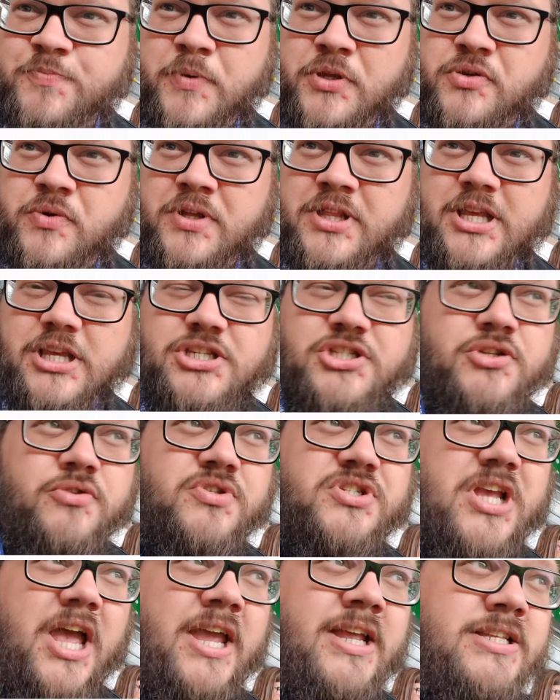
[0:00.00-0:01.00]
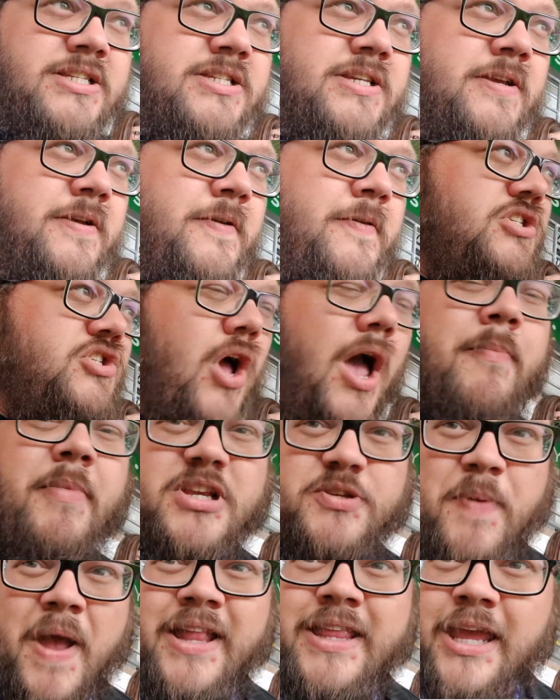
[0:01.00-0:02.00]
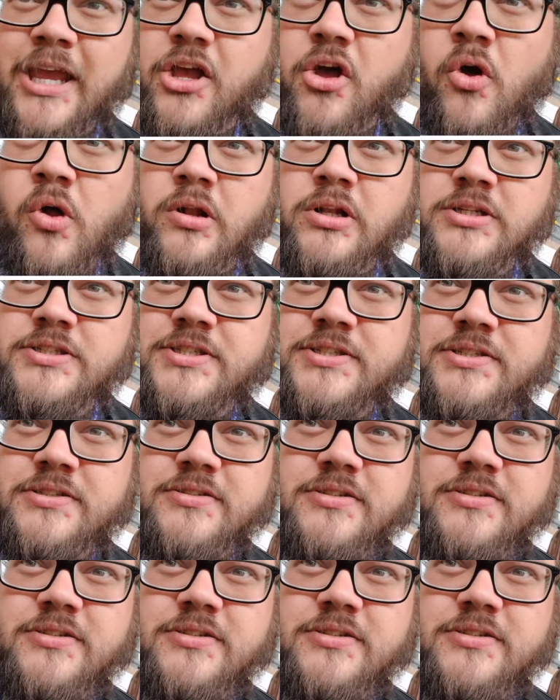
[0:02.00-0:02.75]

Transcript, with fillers: between these two sides. So I'm expecting goals.